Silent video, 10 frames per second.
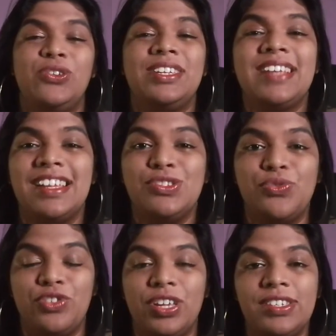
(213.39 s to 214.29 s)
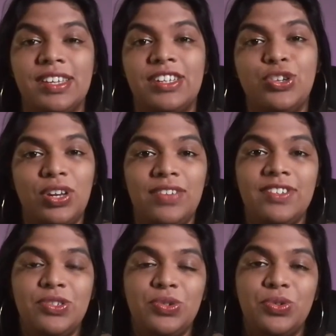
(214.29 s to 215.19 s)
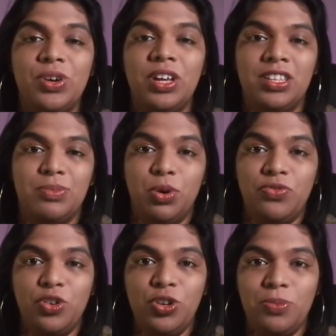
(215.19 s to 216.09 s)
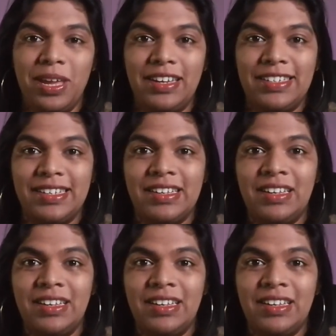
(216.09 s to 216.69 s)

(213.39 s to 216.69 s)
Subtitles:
doing tons of research, you leave it to the portfolio manager